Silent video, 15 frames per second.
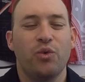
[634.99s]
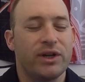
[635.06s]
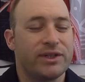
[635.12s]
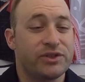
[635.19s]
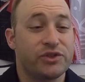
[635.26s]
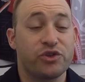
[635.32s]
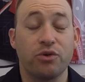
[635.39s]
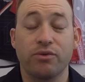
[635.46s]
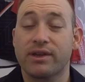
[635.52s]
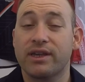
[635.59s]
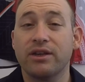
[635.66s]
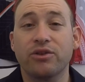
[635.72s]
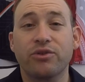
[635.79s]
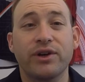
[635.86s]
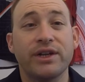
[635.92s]
So
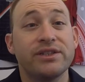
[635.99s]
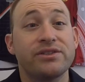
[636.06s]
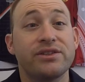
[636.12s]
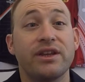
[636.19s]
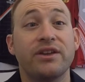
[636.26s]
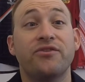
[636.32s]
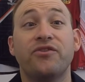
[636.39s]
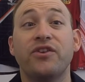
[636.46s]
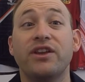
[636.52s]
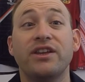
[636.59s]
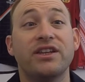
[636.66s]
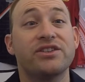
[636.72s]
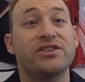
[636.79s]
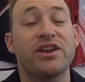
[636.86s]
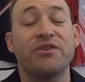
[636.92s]
killer instinct,
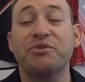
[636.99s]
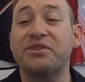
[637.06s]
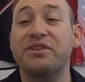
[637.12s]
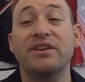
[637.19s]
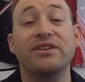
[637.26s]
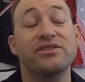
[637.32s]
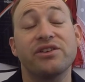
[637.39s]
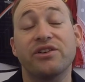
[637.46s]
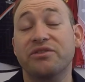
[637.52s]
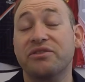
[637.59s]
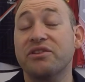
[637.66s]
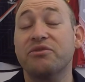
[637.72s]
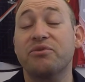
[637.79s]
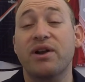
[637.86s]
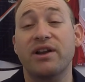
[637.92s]
fitness, everything's there.
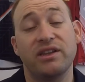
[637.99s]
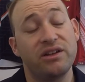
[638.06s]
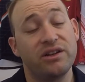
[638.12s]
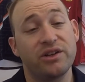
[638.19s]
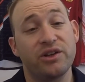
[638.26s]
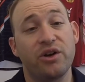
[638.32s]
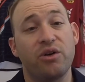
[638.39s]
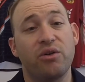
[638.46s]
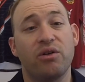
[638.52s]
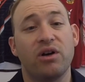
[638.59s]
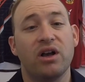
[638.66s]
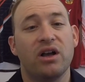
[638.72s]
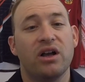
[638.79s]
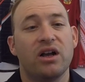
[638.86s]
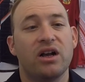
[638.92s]
They're ready to go.
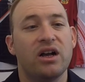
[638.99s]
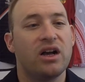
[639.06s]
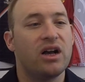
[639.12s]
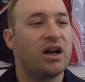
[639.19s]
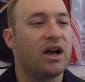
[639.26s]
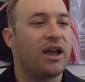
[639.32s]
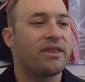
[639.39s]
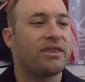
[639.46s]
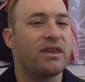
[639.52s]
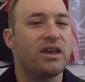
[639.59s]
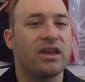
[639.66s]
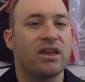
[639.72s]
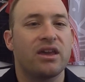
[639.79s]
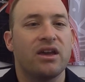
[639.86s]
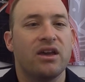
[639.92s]
I
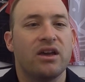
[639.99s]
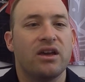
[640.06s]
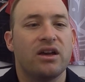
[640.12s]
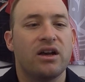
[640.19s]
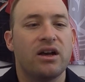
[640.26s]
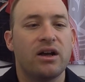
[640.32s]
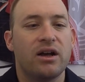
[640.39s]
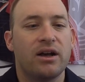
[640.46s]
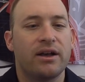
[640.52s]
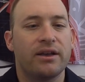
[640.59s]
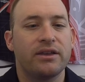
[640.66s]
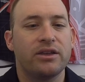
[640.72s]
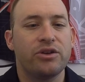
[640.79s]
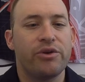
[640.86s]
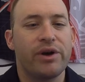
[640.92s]
think, I
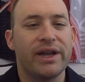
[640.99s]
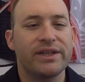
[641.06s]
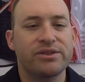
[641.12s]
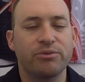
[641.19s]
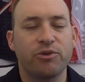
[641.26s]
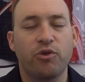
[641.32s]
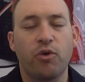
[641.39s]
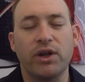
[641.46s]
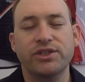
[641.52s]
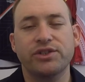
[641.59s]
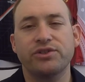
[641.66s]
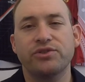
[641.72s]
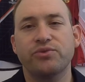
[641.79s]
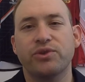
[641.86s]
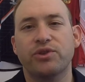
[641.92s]
had some
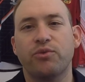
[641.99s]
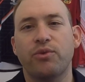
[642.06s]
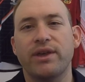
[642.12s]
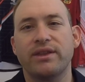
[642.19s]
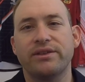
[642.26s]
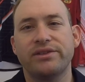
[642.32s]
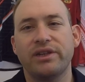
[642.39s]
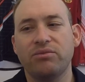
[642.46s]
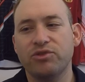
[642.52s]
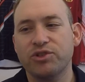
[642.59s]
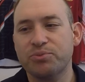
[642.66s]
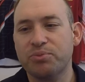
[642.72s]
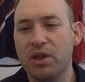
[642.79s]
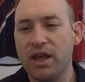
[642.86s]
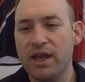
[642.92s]
questions with the way the team was
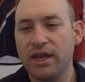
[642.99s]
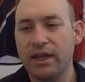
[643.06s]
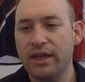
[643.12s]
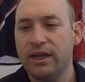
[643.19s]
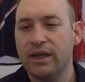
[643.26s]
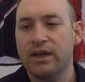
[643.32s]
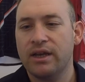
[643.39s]
playing.